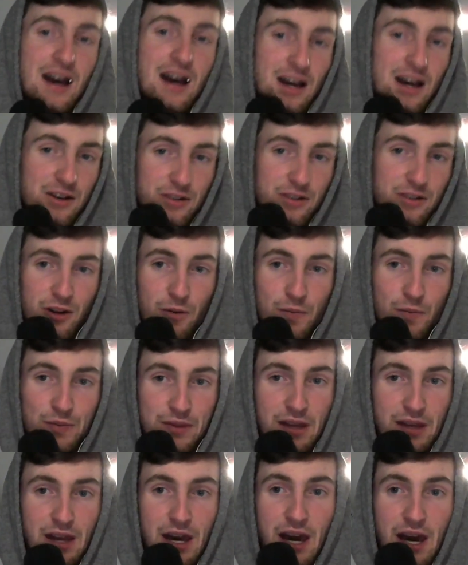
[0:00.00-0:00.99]
I don't know.
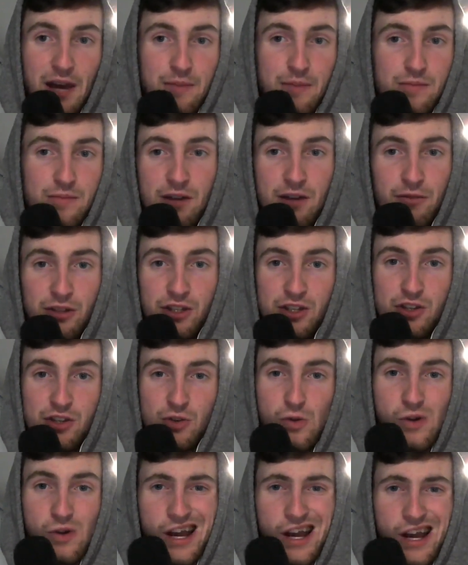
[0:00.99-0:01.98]
I'm not really
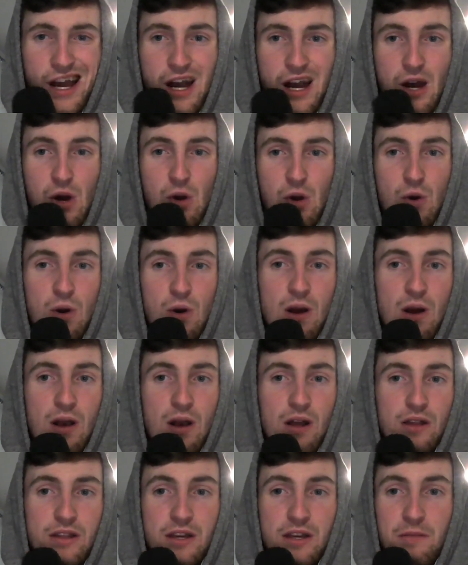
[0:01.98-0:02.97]
sure how
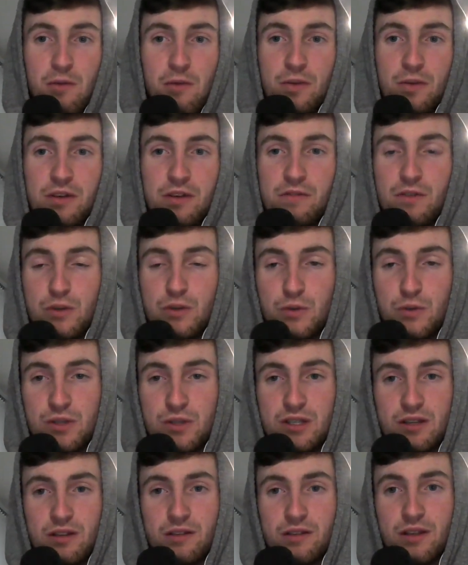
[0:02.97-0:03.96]
the MLB
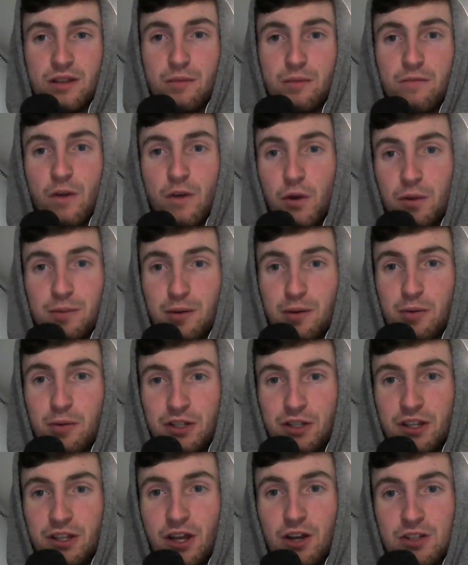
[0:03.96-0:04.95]
views voting people
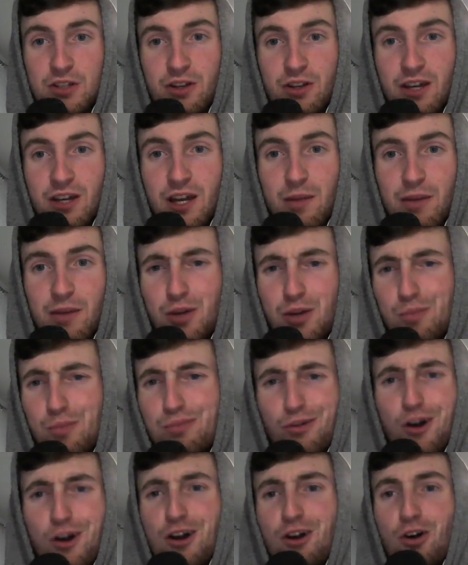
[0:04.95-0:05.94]
into the All-Star game. I know
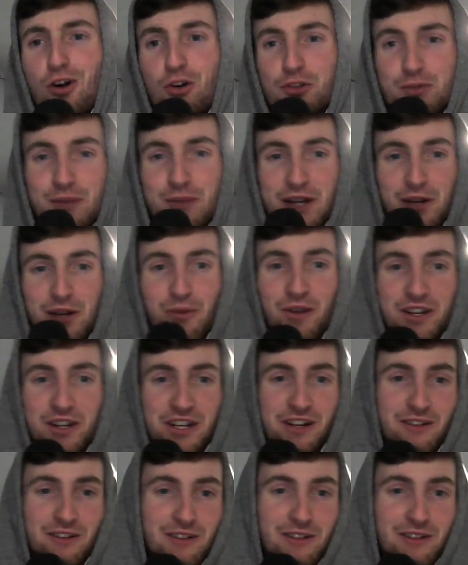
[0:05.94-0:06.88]
Brock Holt made it one year.